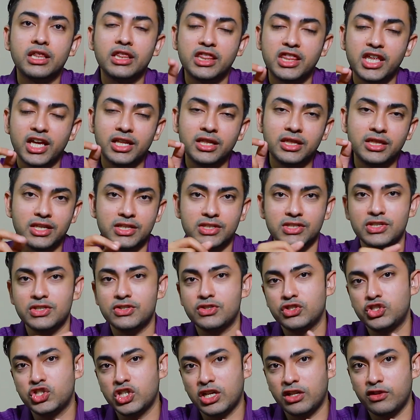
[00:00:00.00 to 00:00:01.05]
then this is
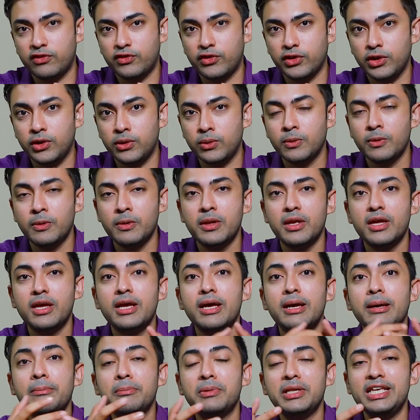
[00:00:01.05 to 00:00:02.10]
the channel for you.
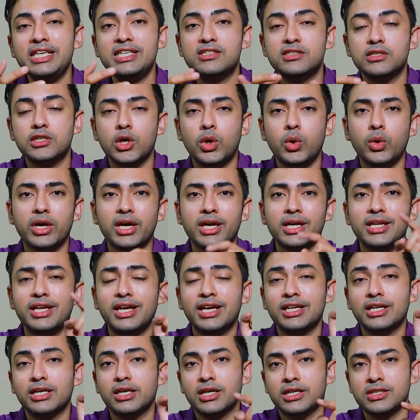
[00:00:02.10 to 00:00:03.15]
Please go ahead
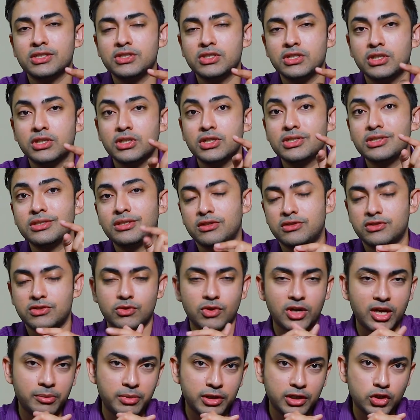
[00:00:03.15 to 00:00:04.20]
and consider
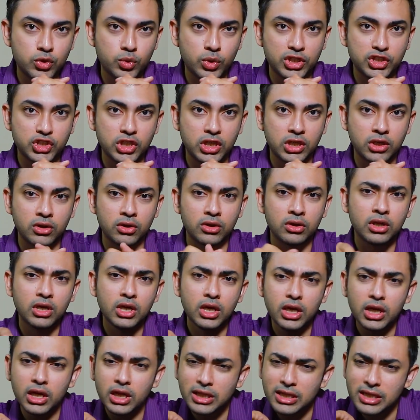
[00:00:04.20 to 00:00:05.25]
subscribing to our channel.
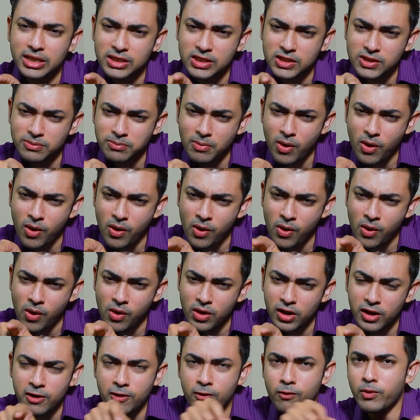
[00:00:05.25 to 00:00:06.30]
There's a
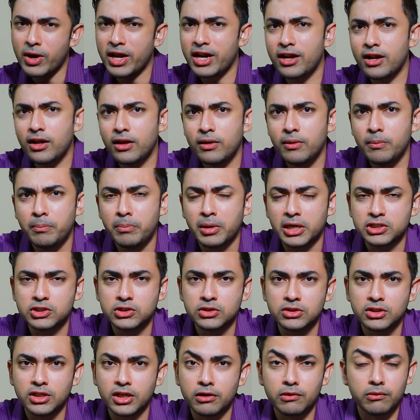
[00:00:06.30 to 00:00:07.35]
small little red
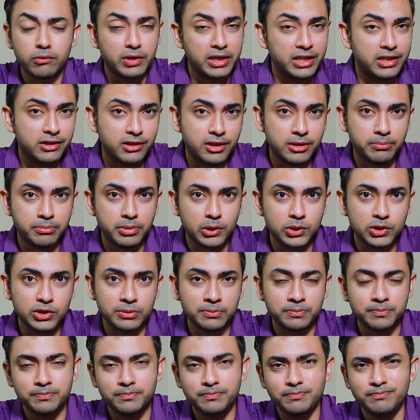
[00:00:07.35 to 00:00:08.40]
button there right at the bottom.